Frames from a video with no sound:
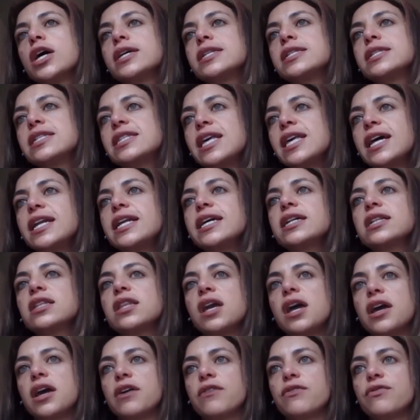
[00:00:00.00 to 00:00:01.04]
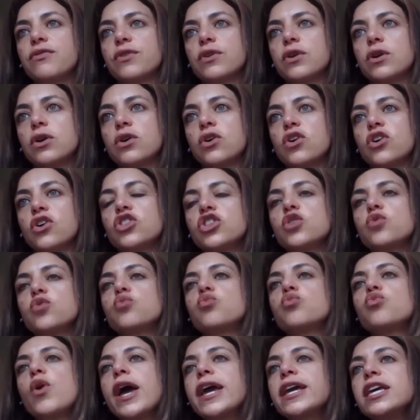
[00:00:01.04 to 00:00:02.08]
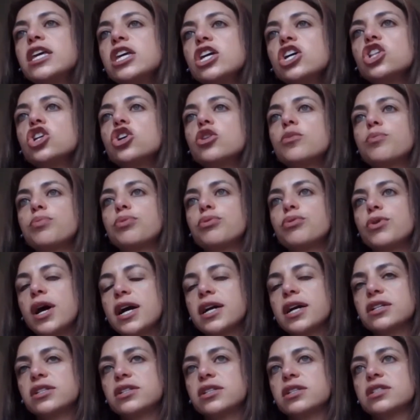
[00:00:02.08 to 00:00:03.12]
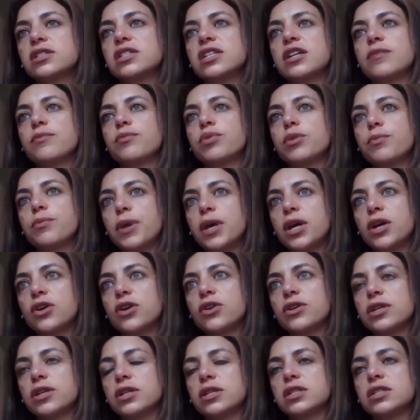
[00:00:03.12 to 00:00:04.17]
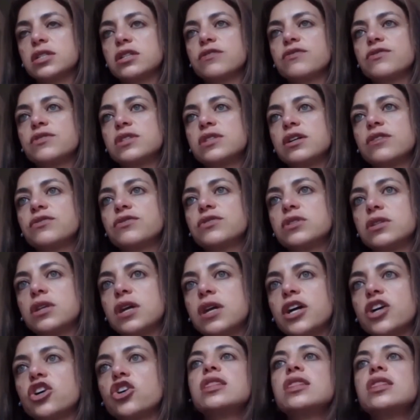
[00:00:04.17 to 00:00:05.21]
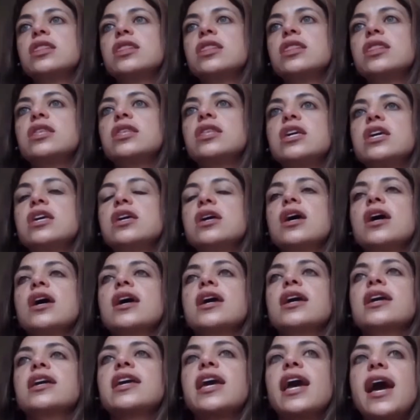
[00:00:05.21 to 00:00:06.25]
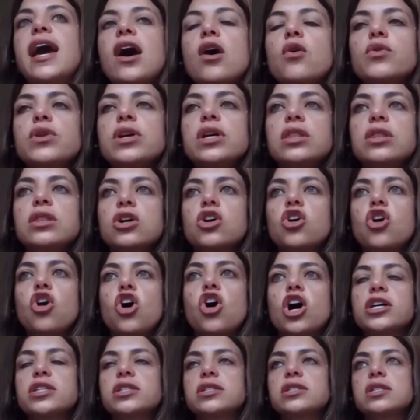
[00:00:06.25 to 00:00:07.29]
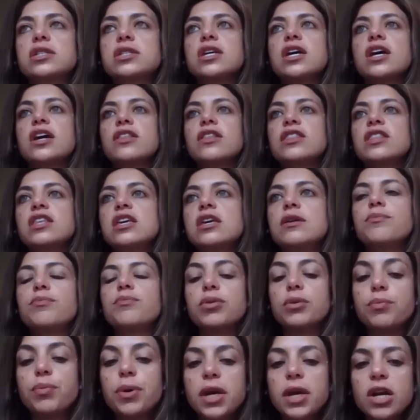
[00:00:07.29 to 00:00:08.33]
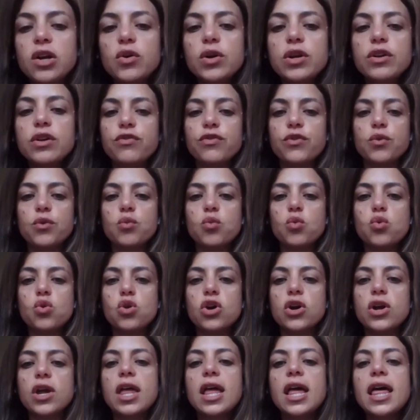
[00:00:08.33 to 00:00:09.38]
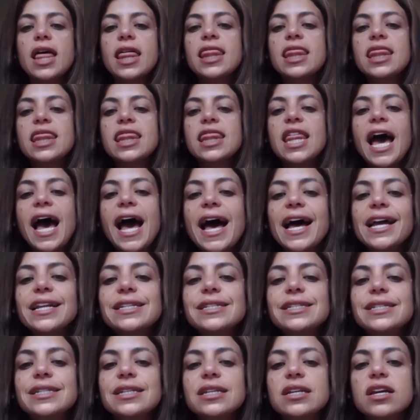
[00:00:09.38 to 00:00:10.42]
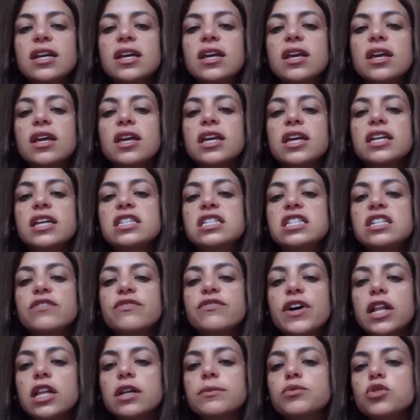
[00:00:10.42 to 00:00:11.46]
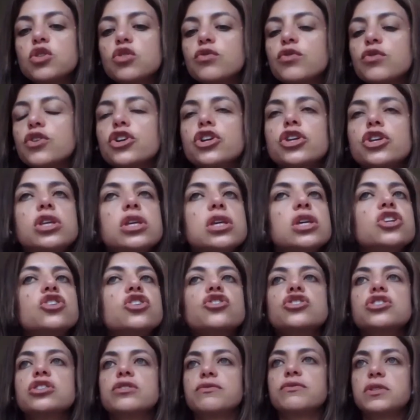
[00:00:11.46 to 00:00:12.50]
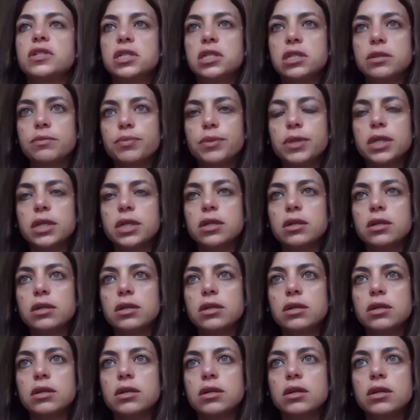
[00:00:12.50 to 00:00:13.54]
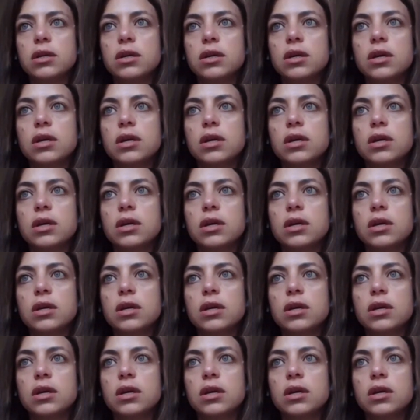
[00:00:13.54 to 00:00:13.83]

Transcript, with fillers: the aesthetic life, the regular practice and preparedness of self denial, the counting the costs, the preparing for war, that is developed over years of discipline